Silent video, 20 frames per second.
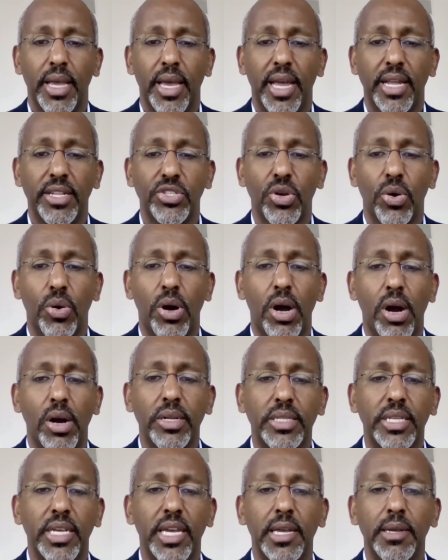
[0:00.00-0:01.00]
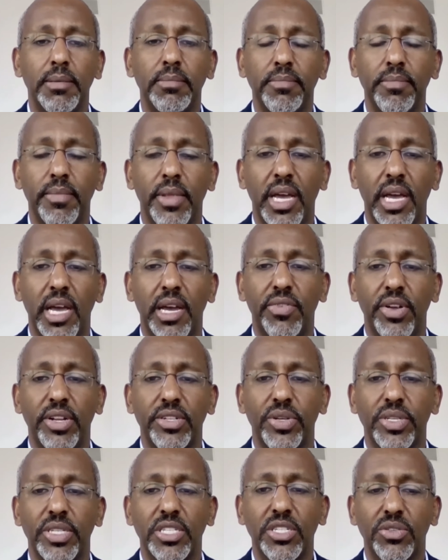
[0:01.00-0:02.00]
And so our team at
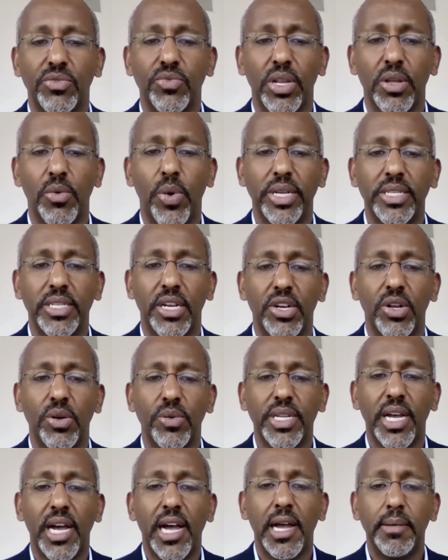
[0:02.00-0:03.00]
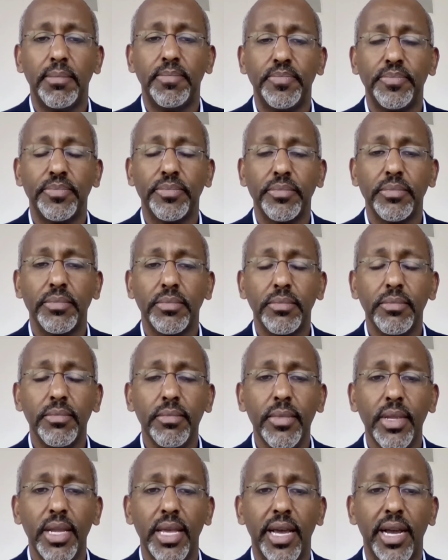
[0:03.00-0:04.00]
Viatris is really wasting no time
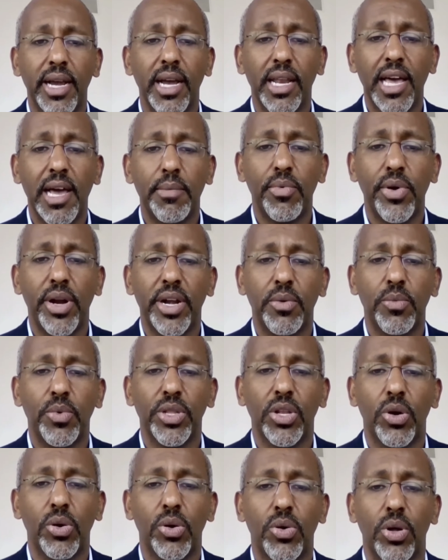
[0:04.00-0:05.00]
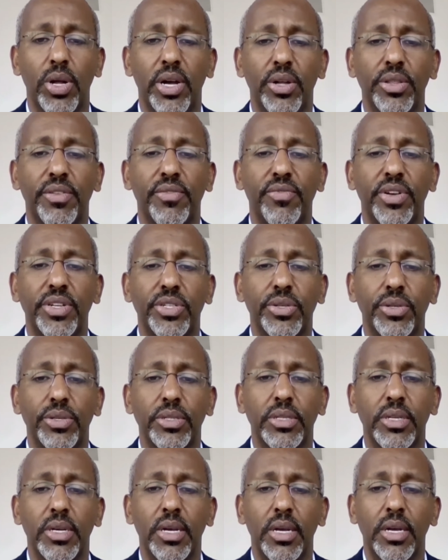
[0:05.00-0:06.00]
in collaborating with local health
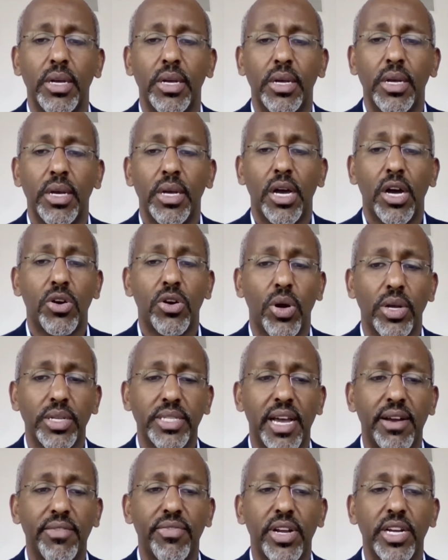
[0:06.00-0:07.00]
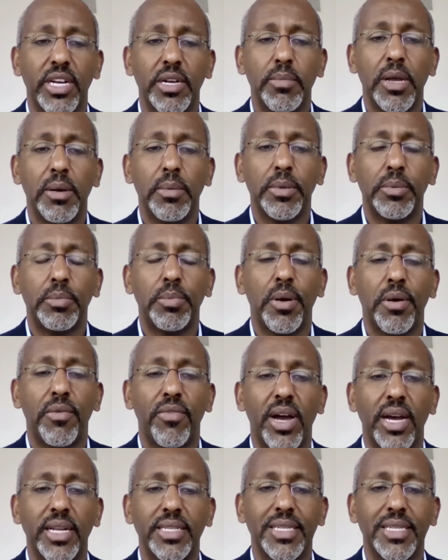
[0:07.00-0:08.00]
officials across Africa to be able to provide